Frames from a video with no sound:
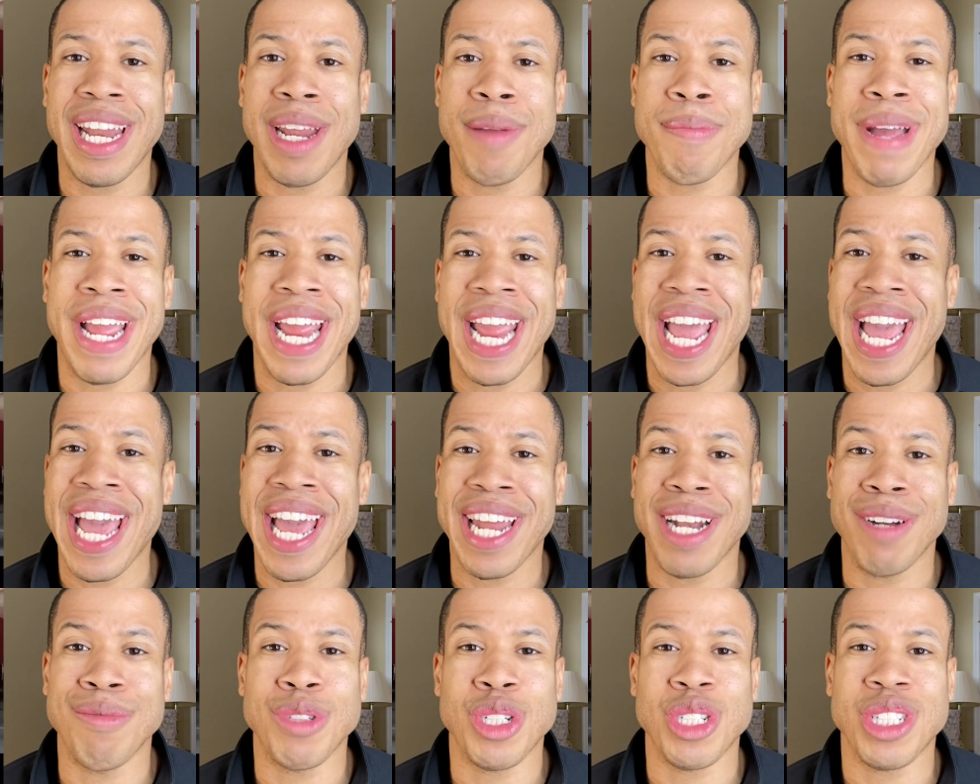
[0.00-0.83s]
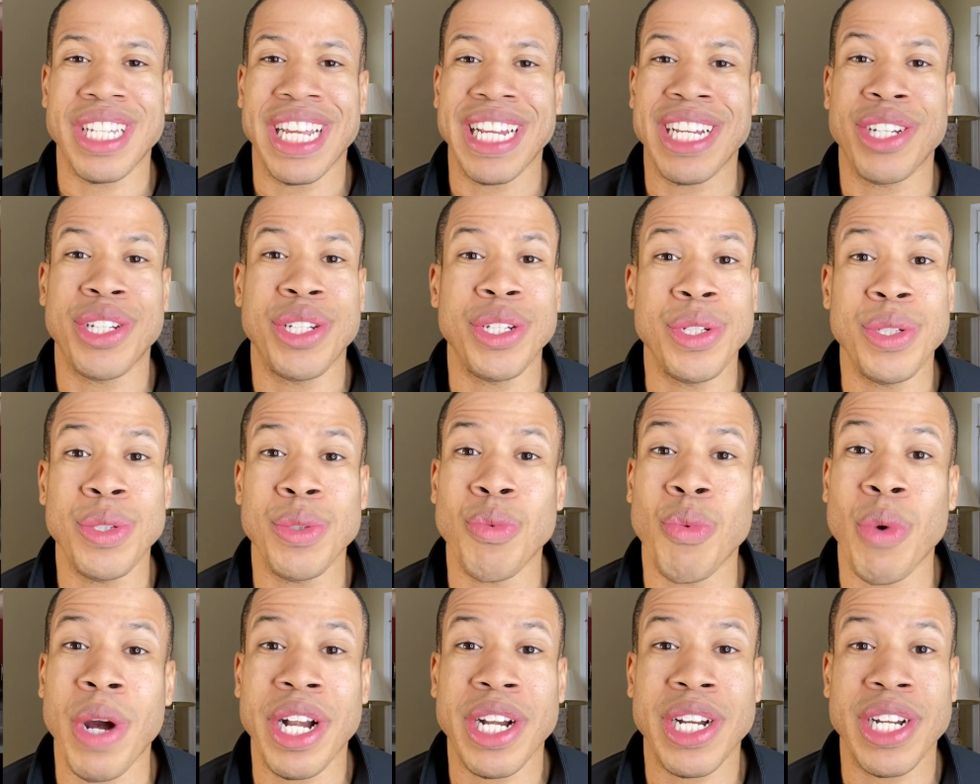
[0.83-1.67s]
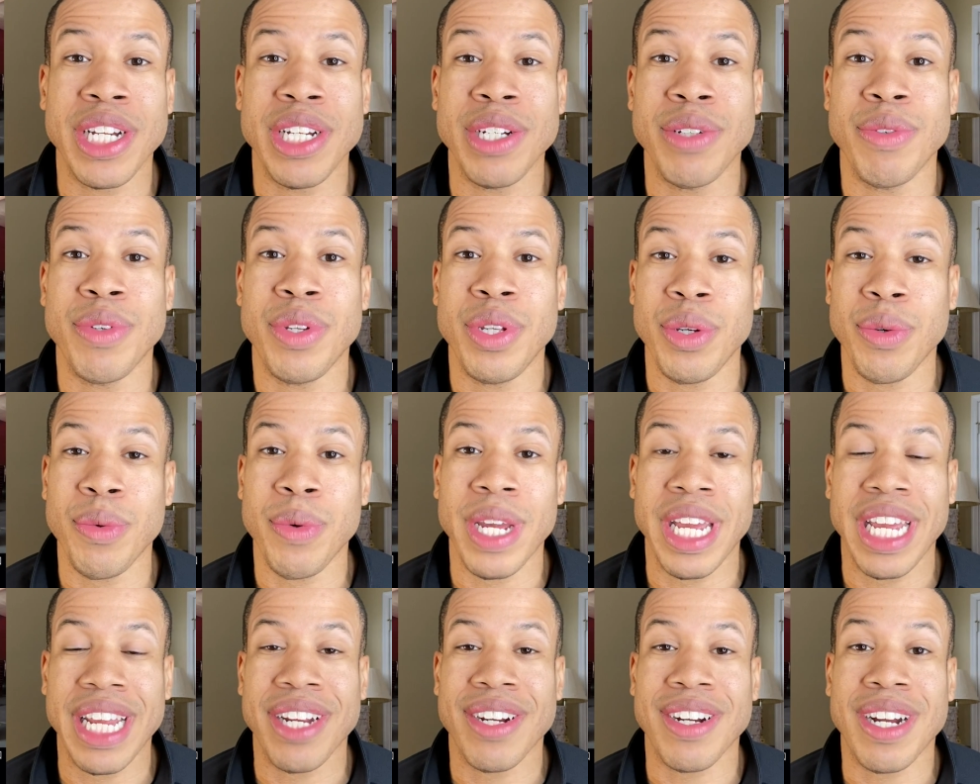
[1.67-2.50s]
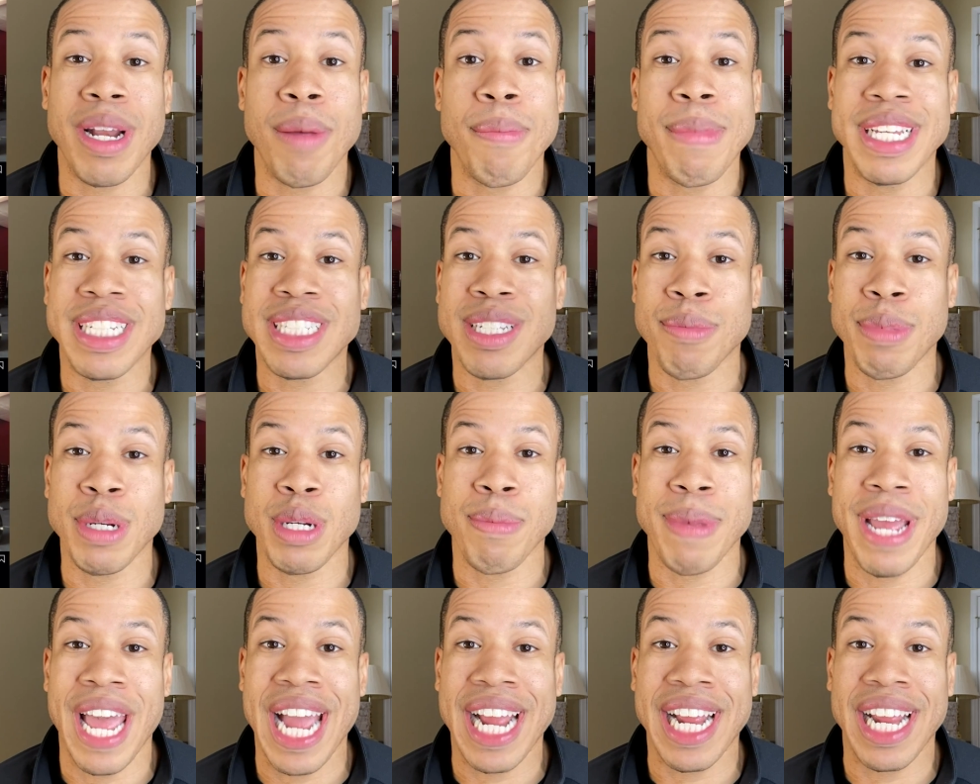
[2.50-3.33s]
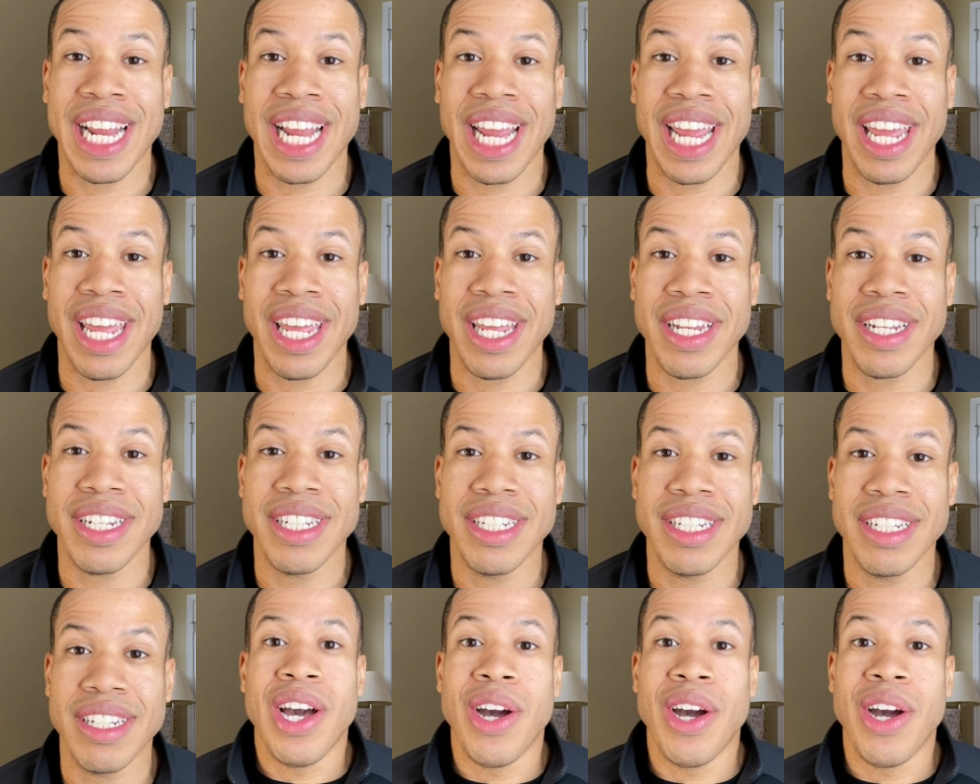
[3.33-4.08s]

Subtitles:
in my head, I'm just like, dude, what are you doing? You're gonna mess up your back again.